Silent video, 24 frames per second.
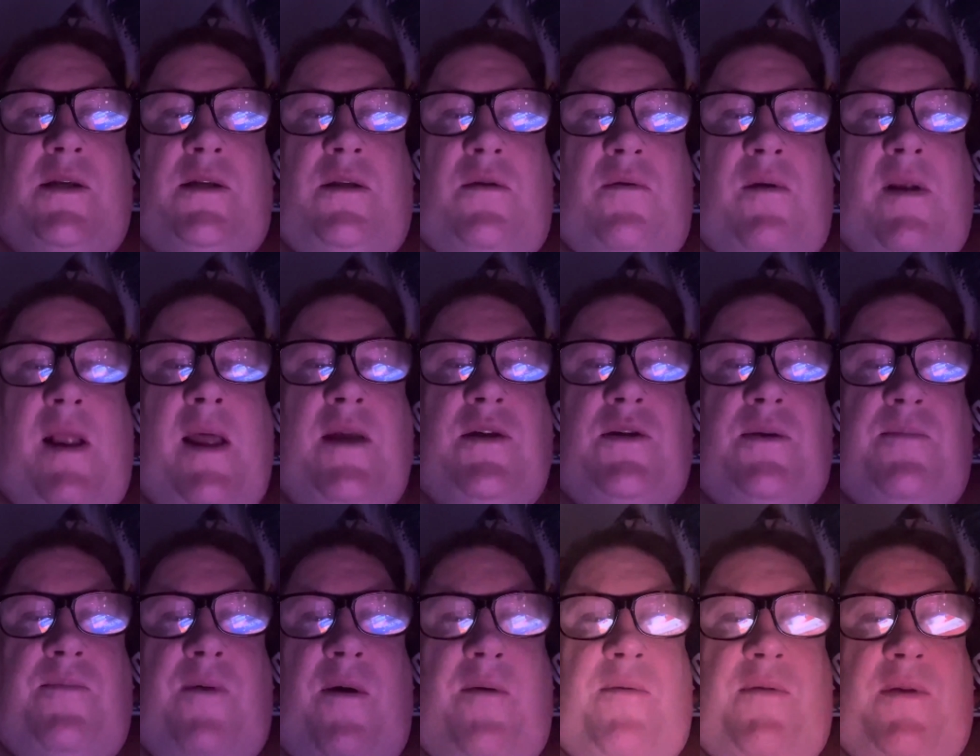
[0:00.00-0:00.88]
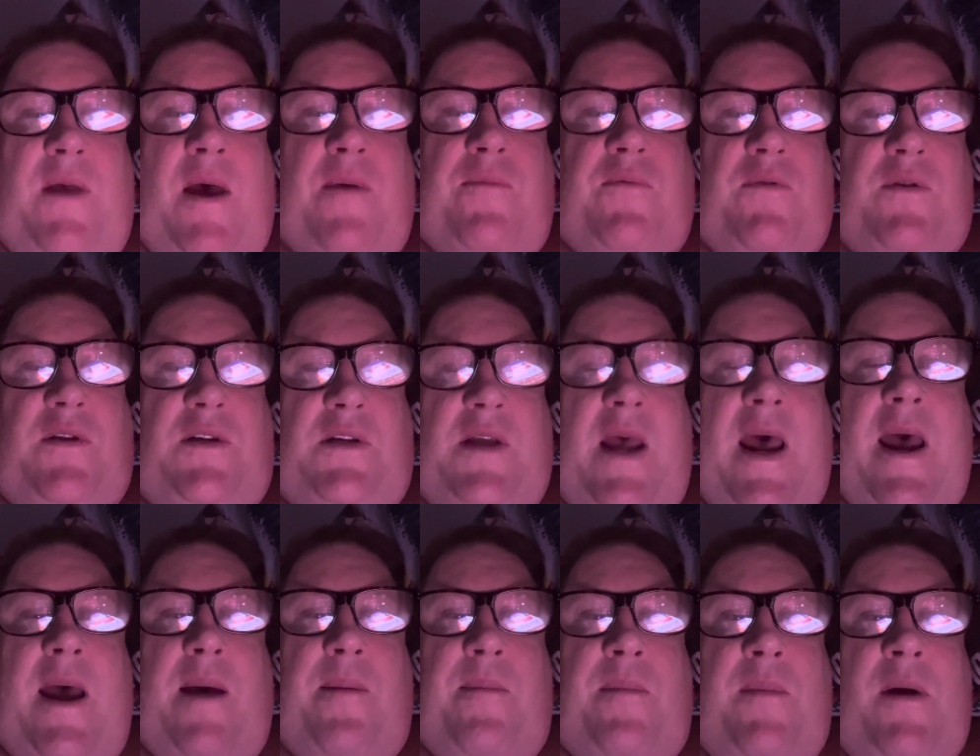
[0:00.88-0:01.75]
the relationship I've had with
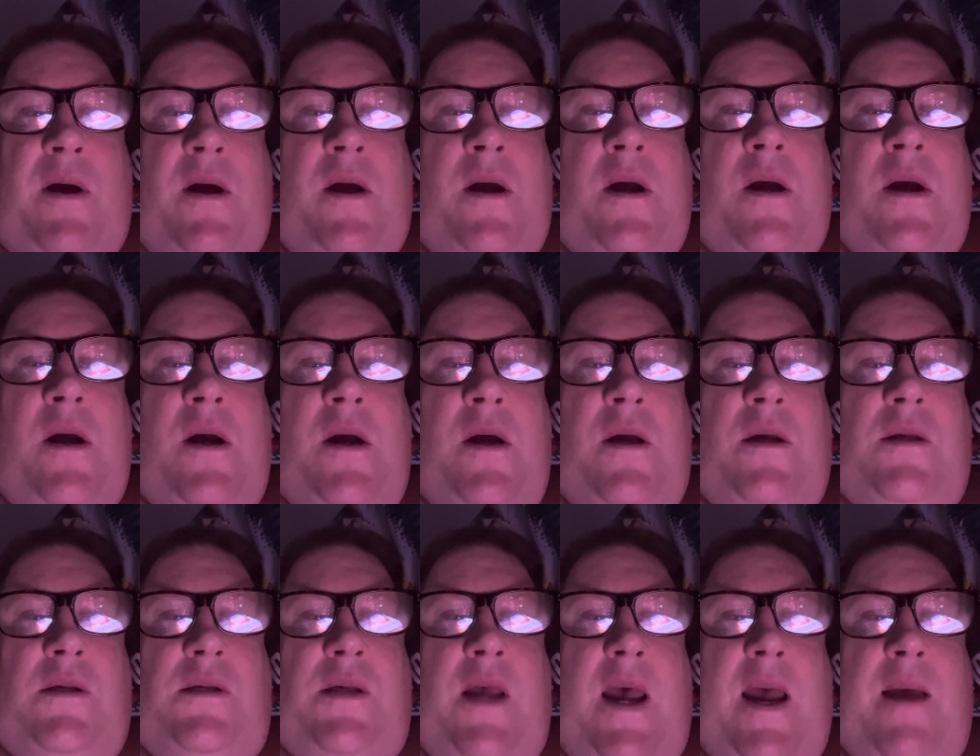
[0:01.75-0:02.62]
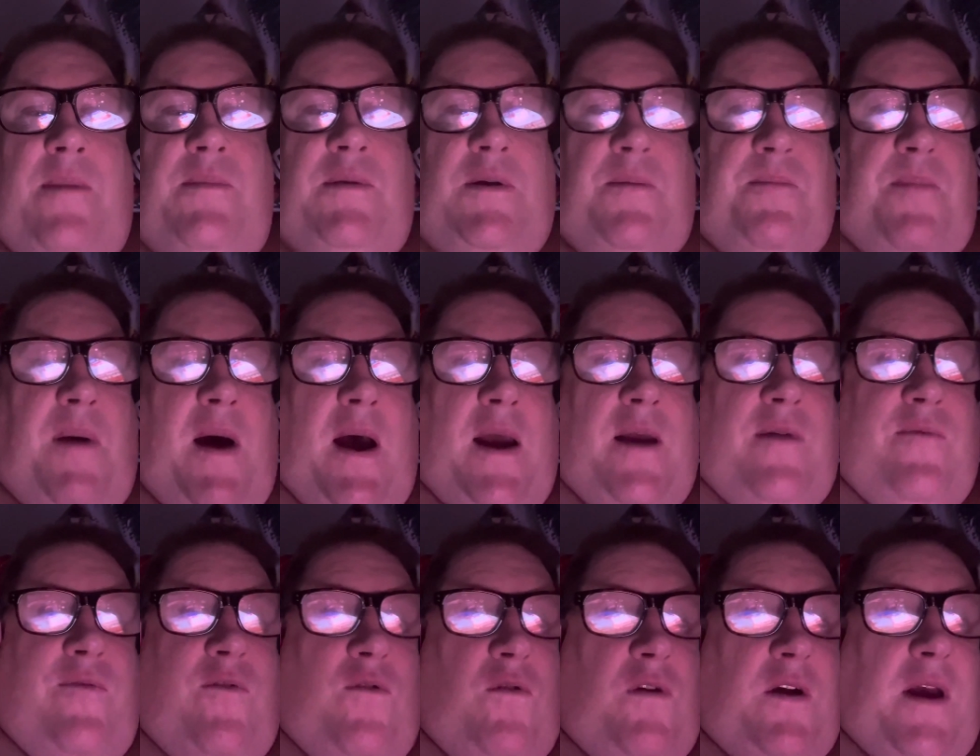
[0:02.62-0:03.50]
Sam, Sam's a paid
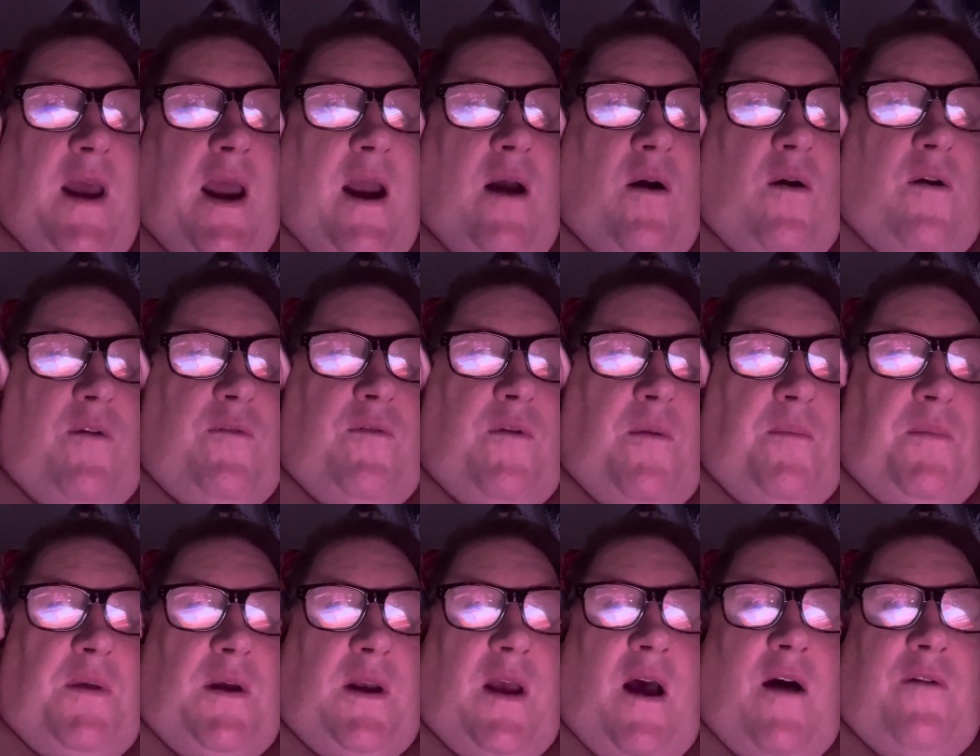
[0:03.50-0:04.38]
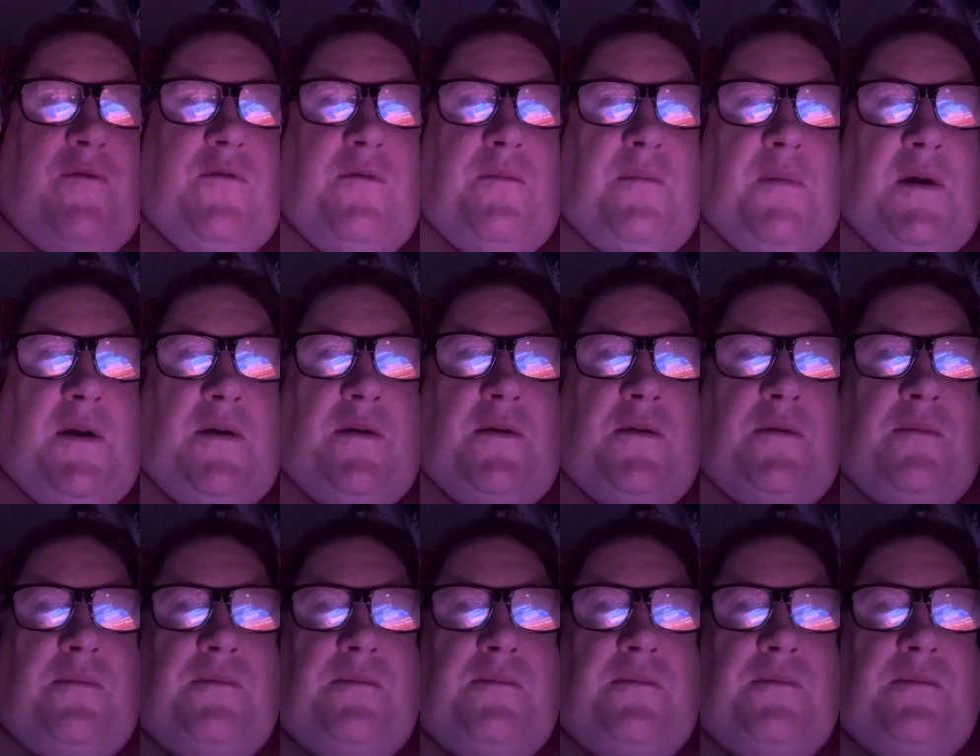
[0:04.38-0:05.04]
for carer from the government.